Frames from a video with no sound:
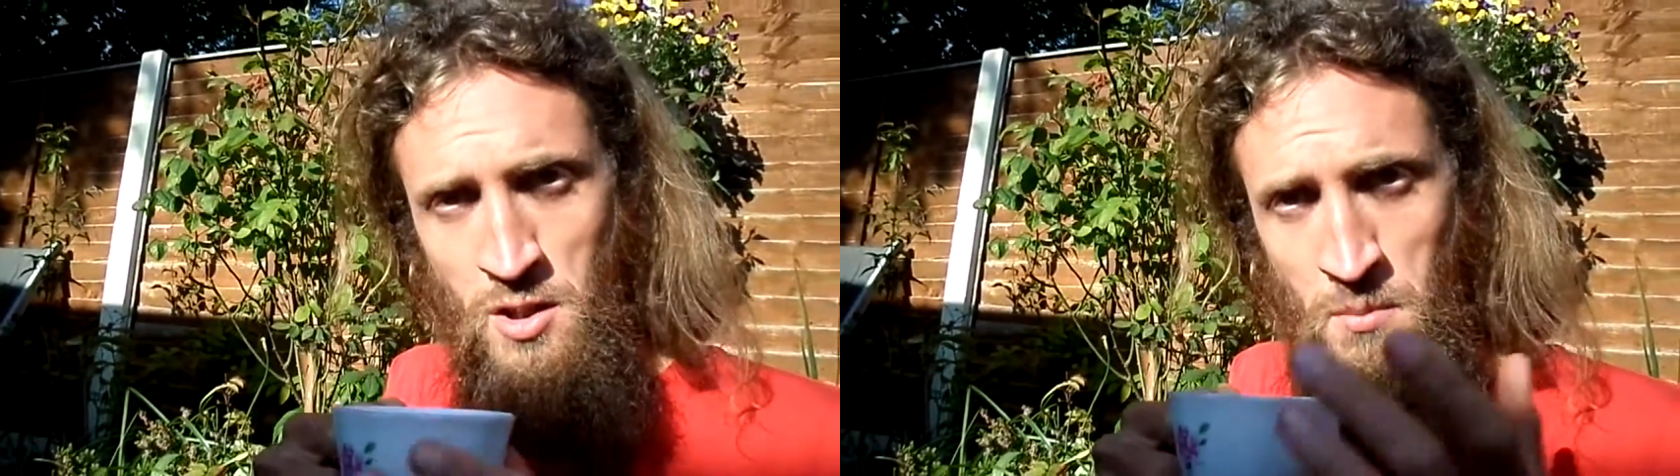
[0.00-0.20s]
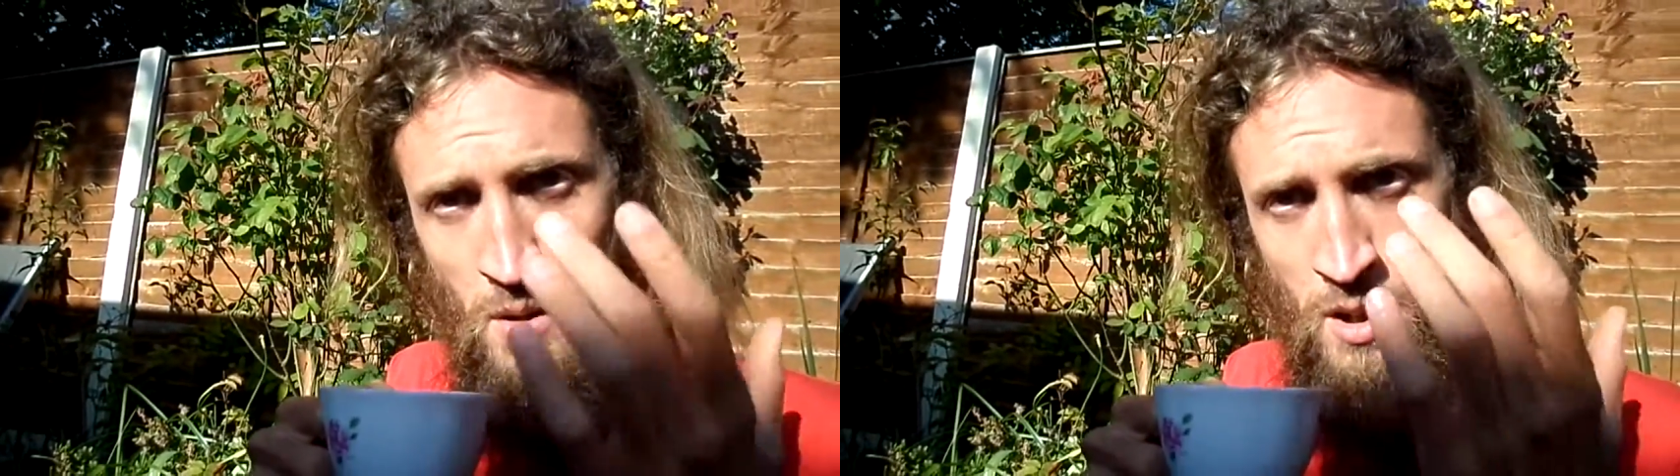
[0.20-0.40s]

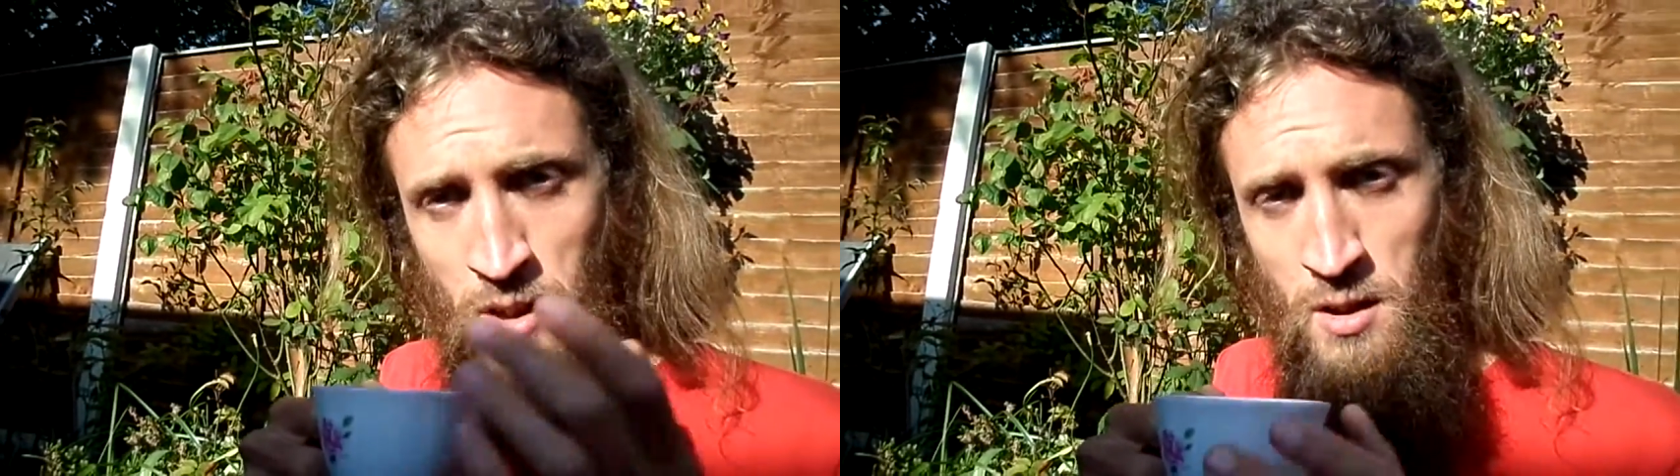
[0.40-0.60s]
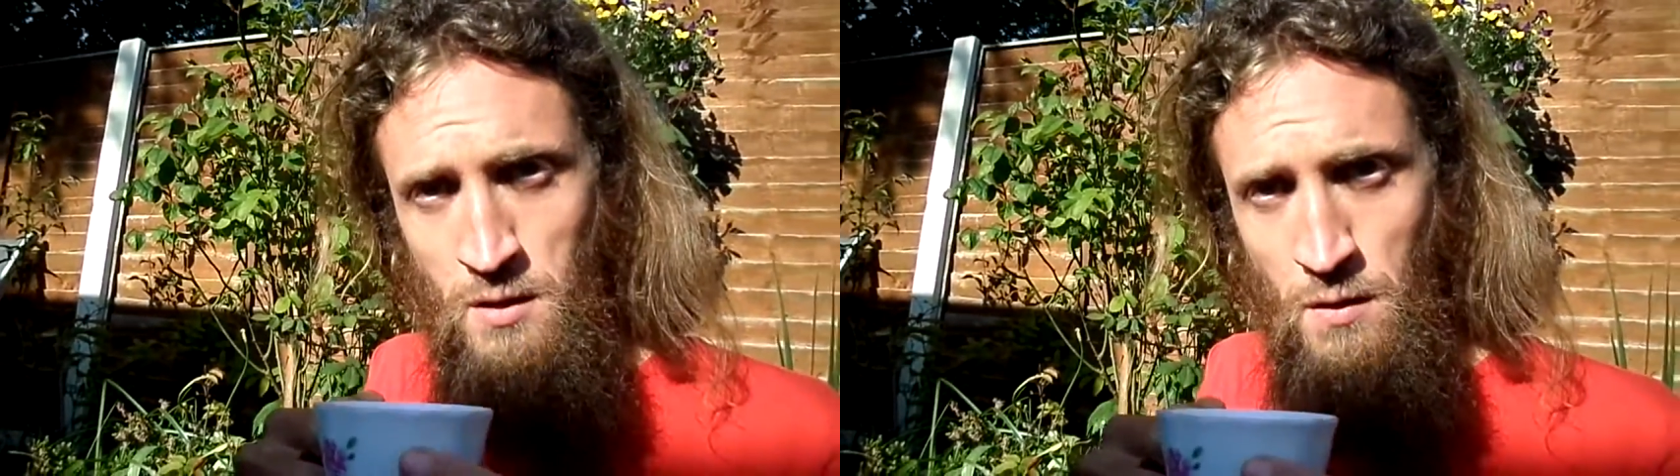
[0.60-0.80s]
your
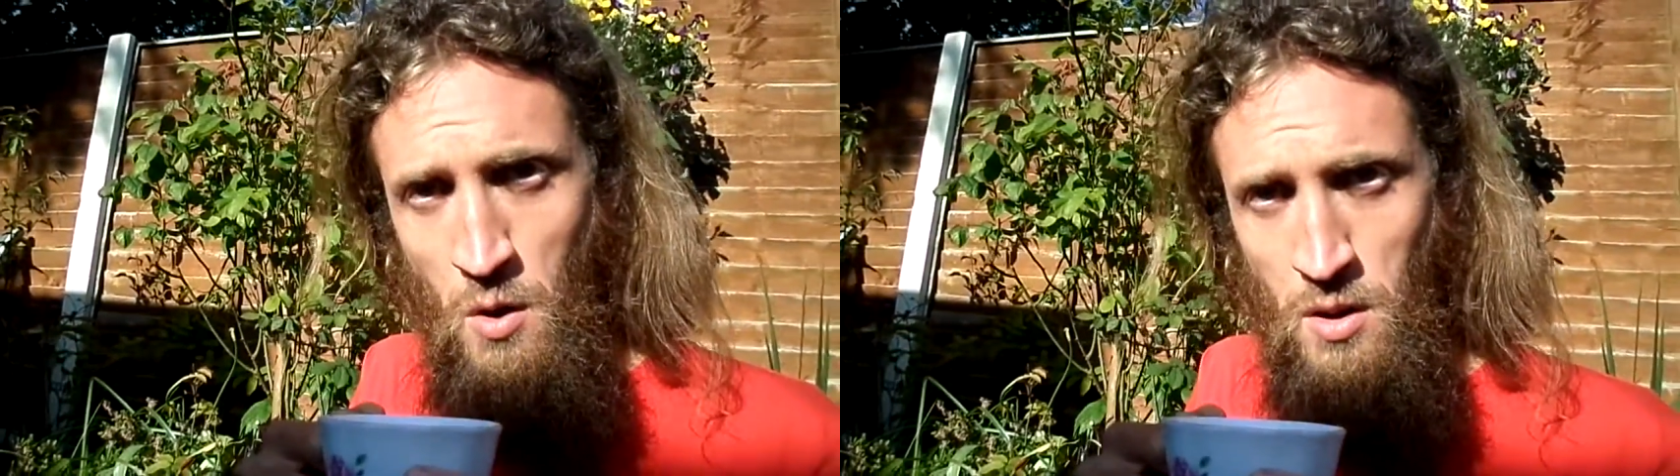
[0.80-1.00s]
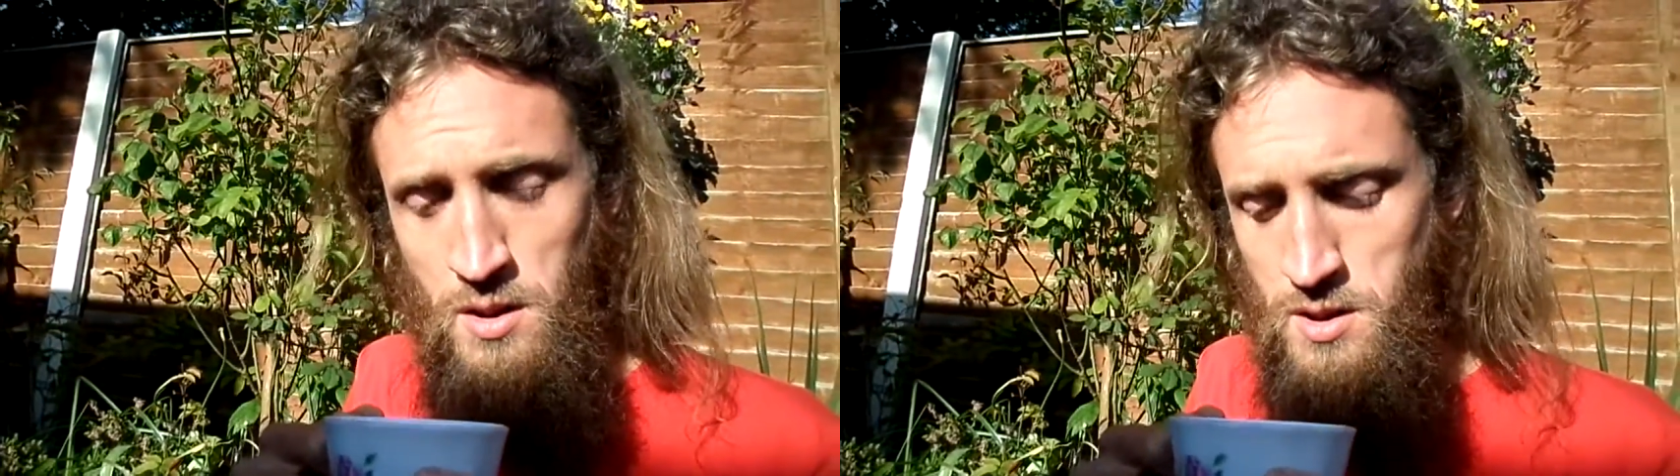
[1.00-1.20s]
mind,
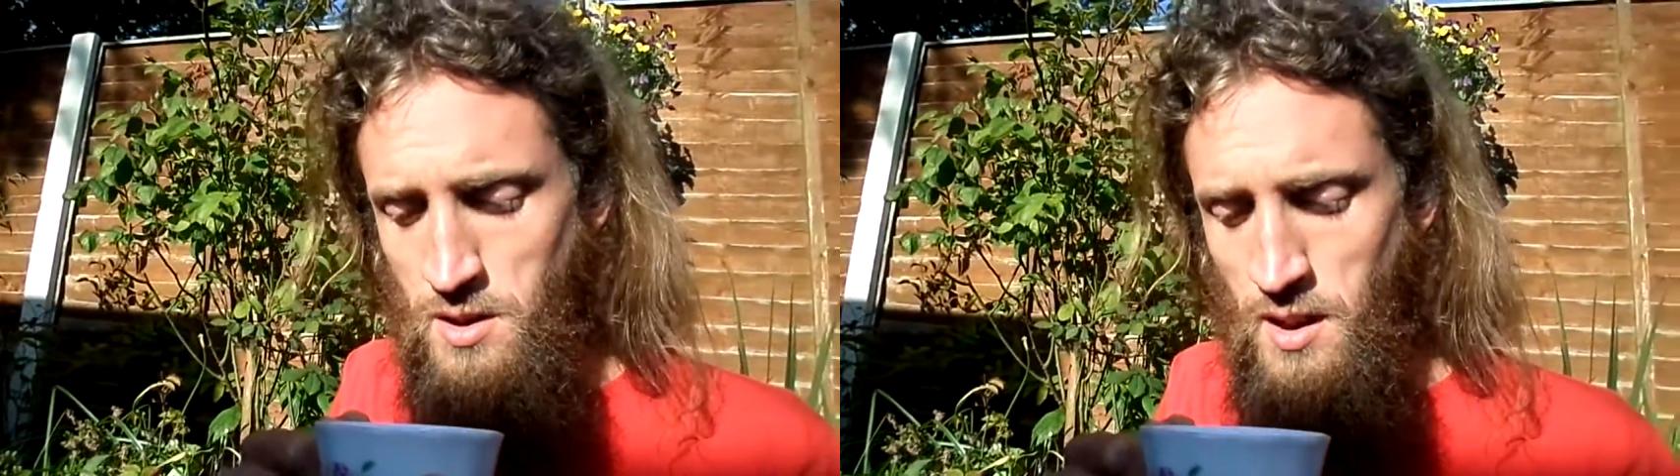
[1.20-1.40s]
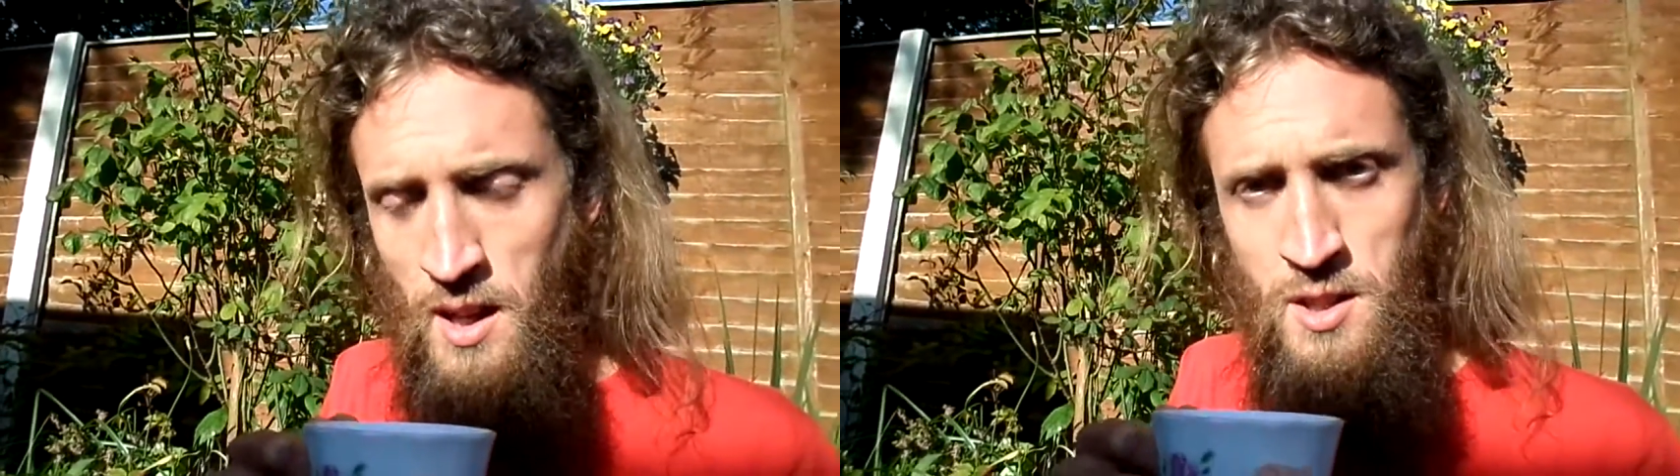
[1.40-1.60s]
focus,